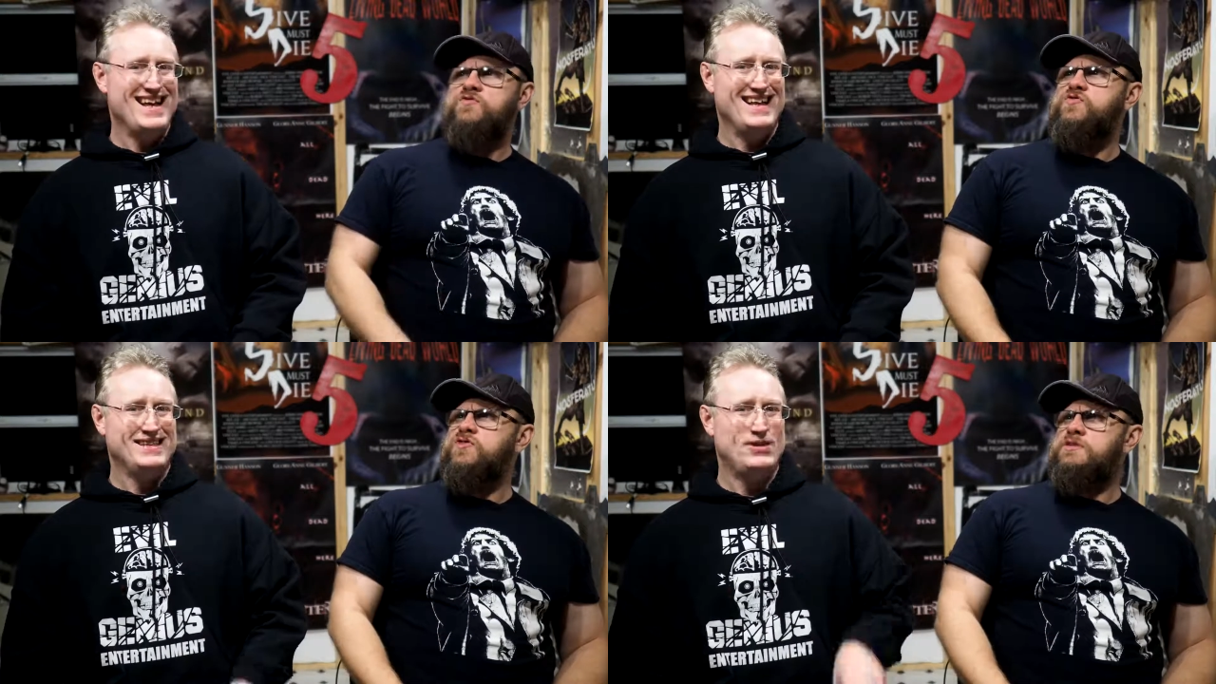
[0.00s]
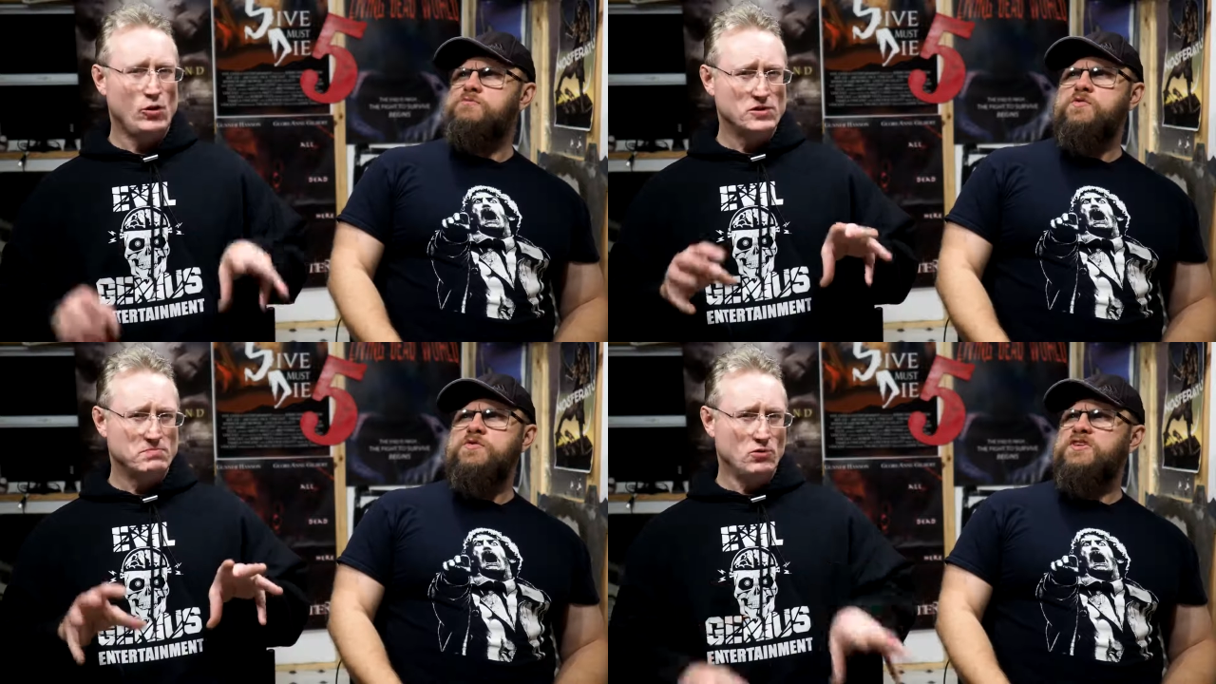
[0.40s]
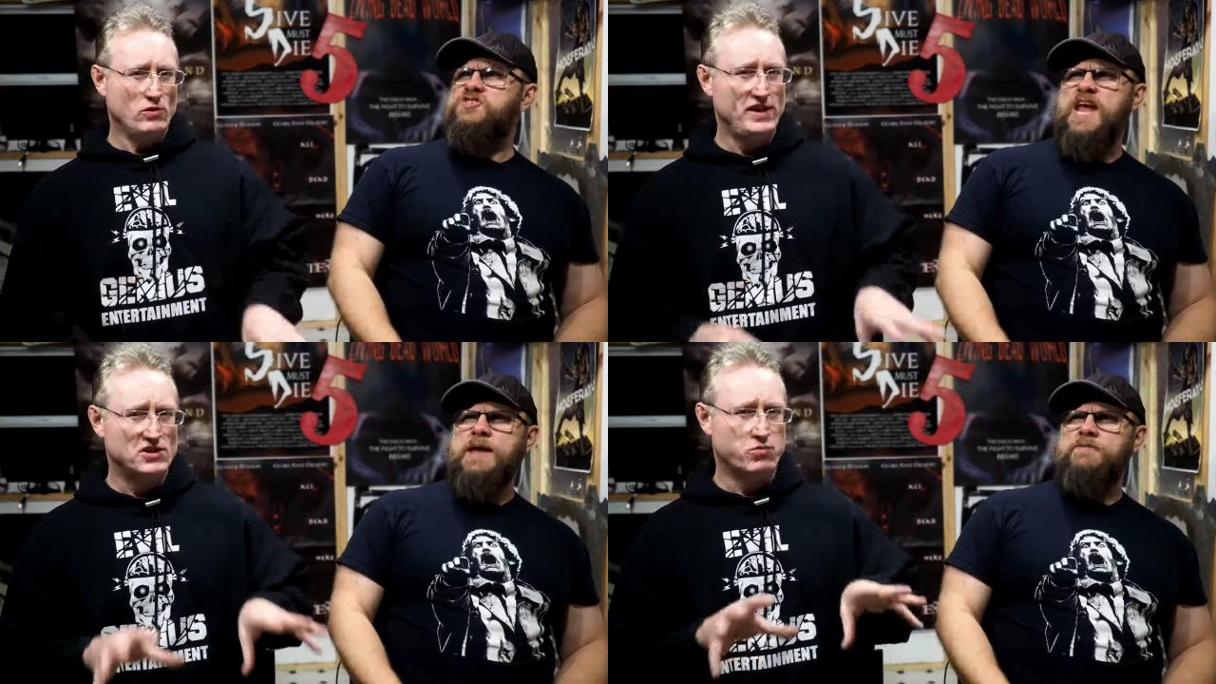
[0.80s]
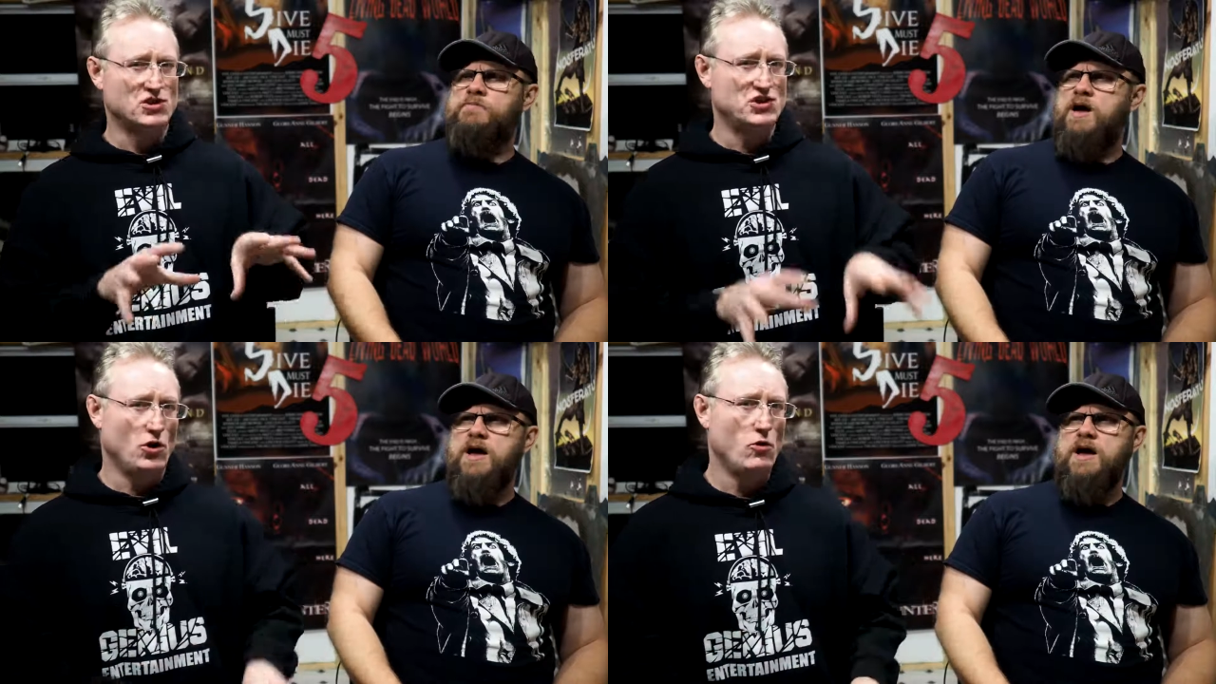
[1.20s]
Speaker 1: those movies were
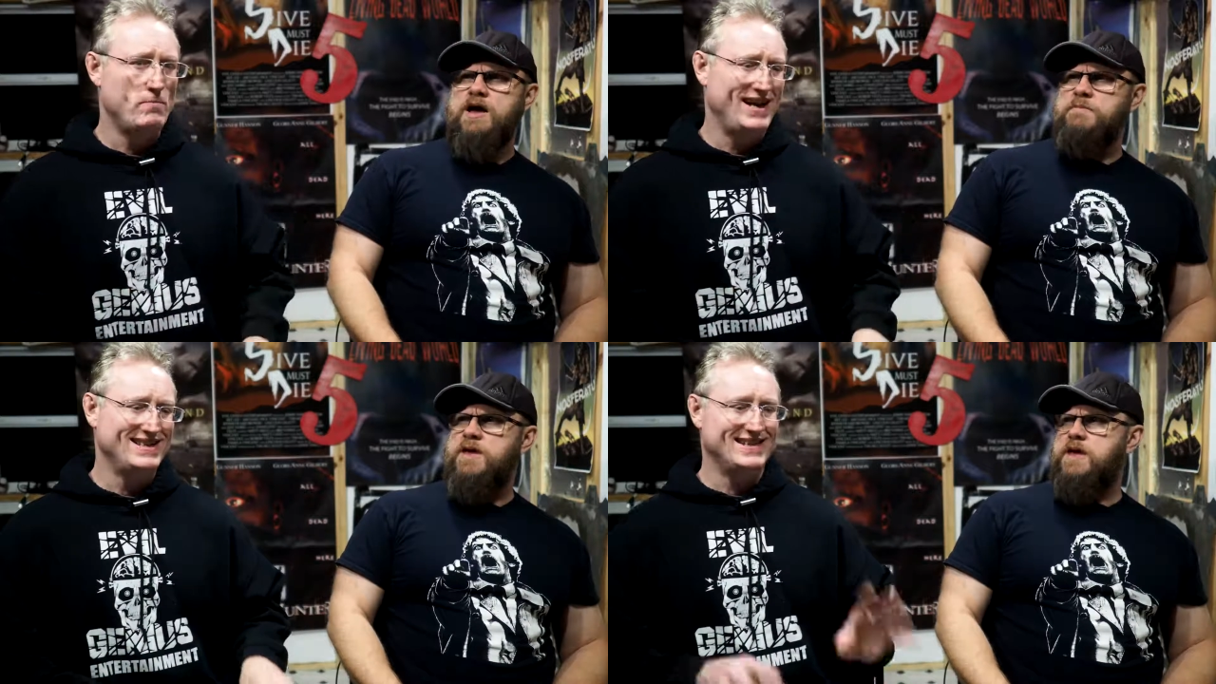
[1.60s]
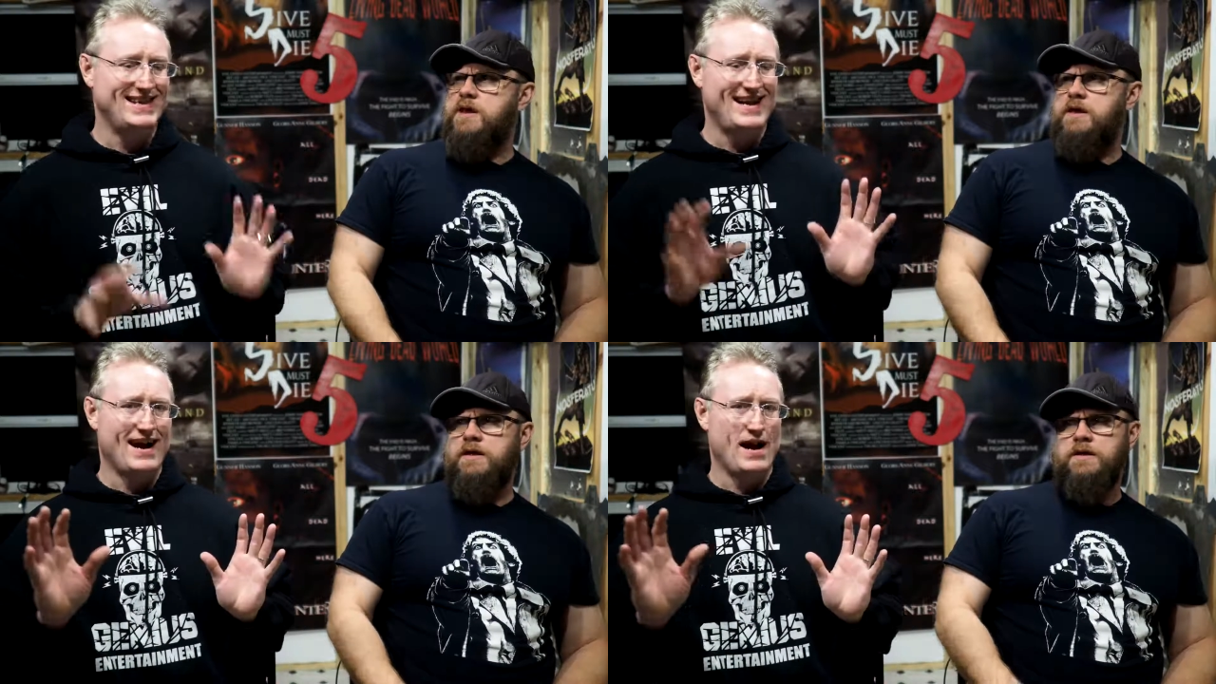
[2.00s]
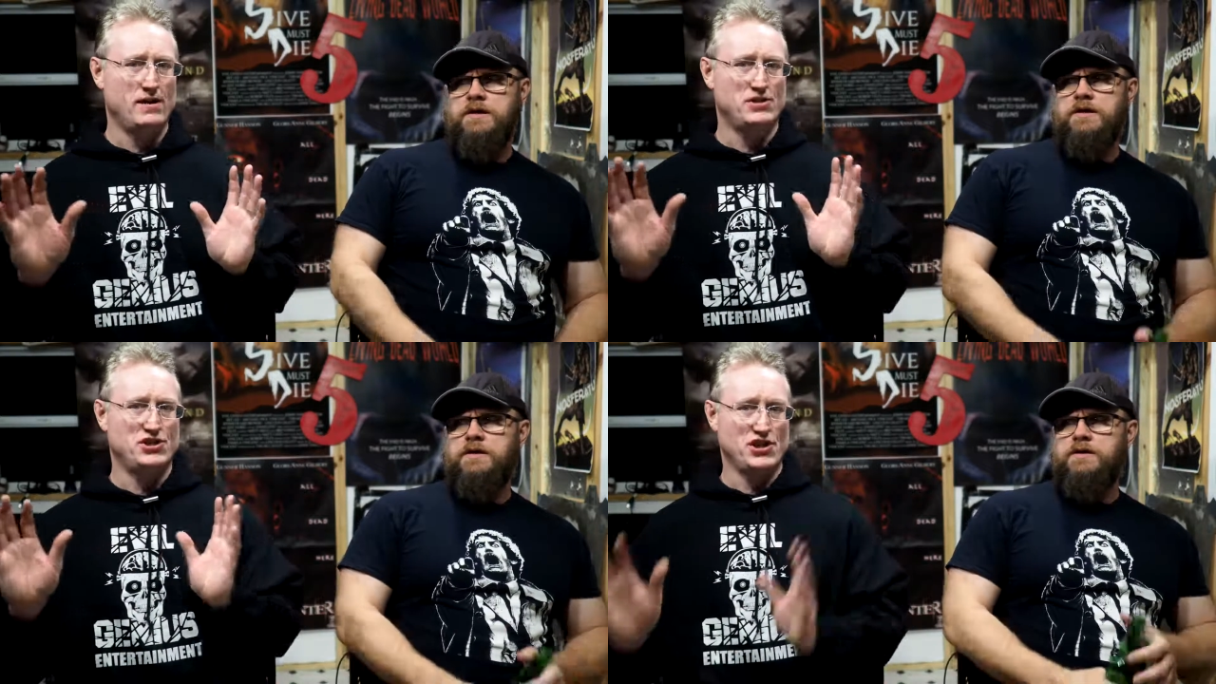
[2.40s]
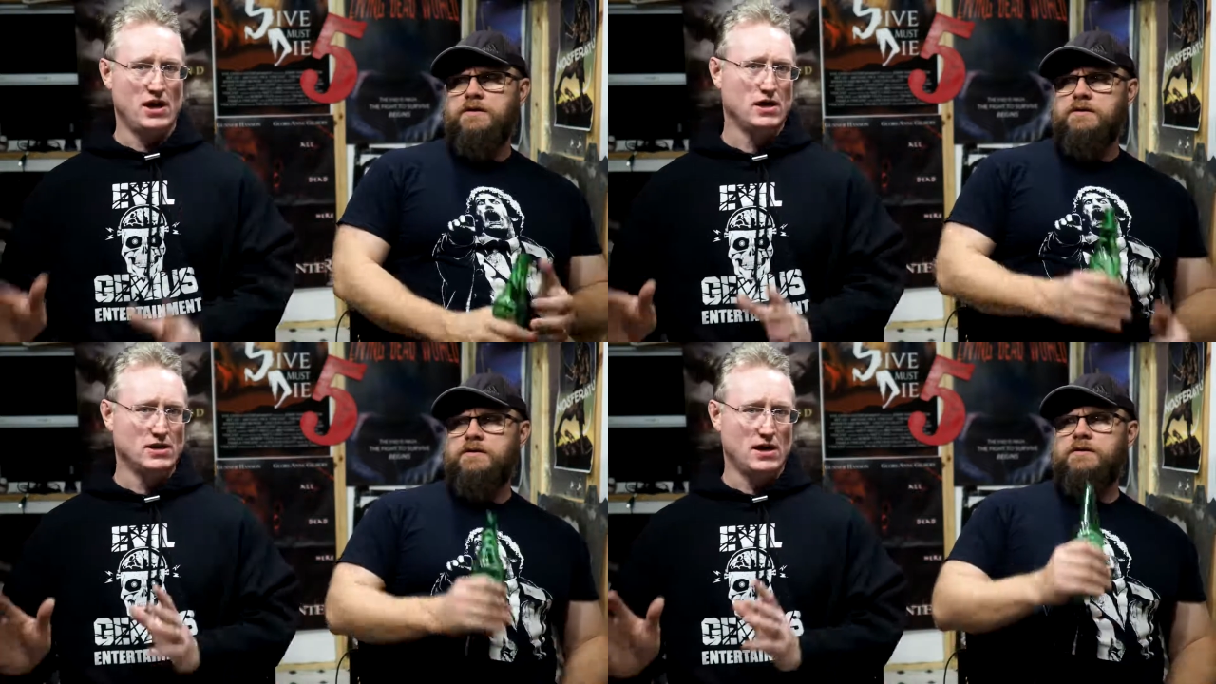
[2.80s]
so big that they hired
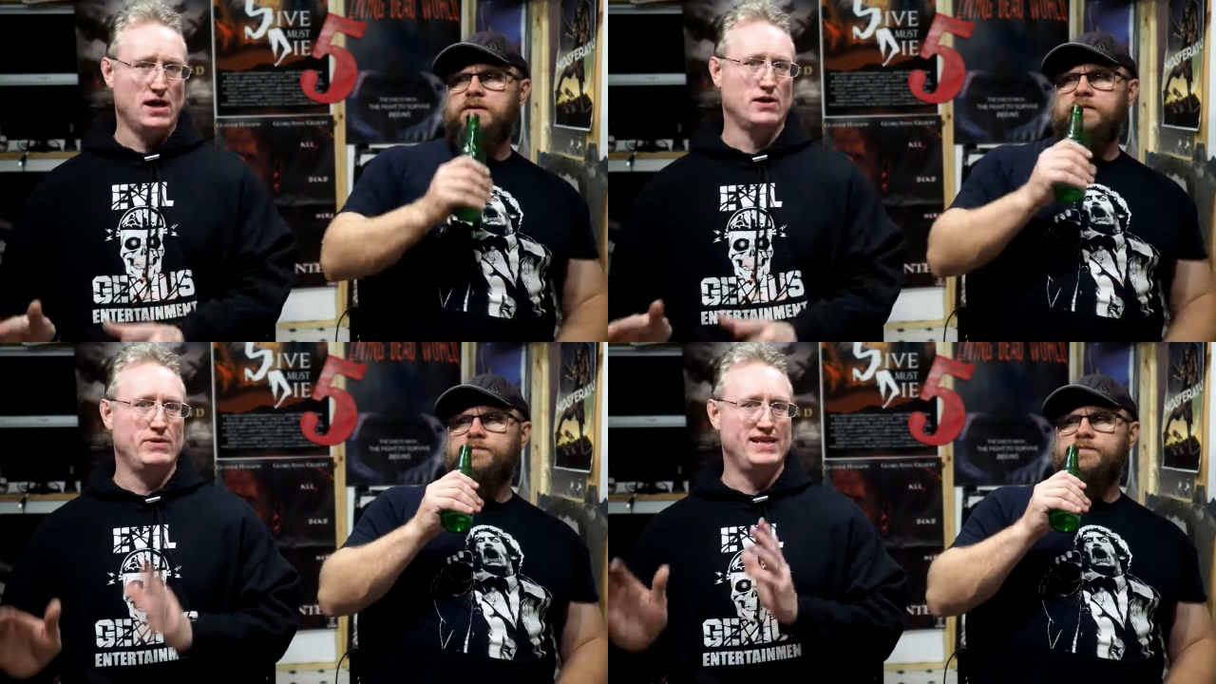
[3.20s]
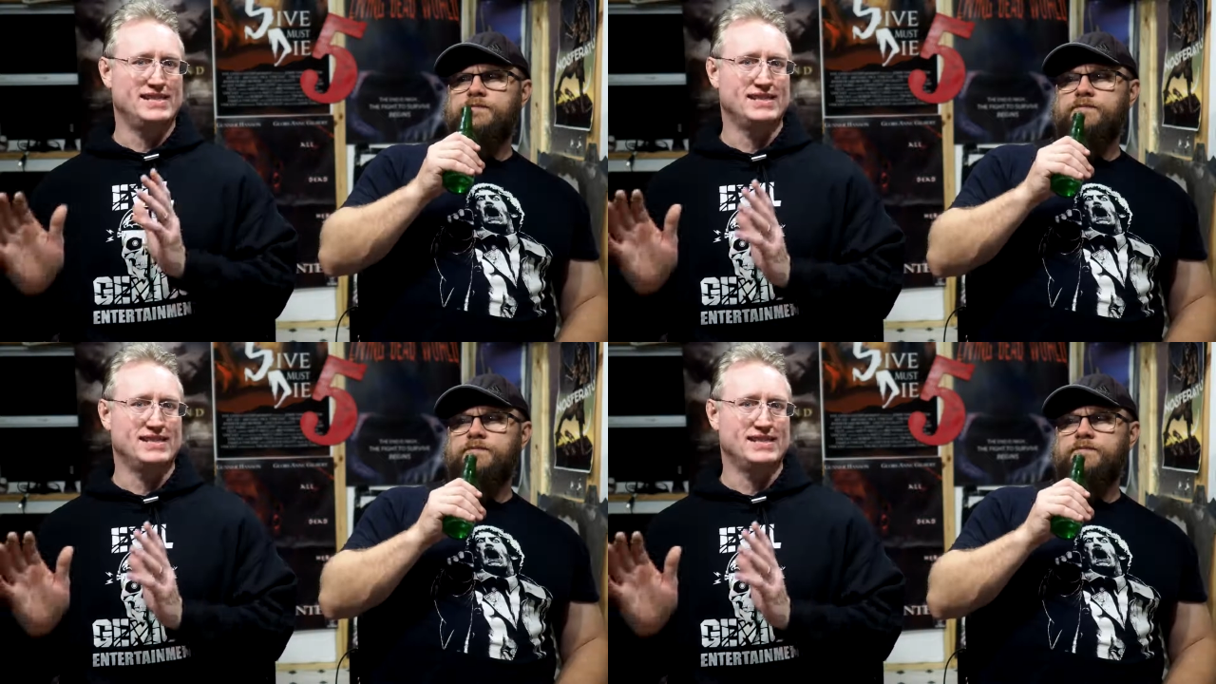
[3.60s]
Sean Connery's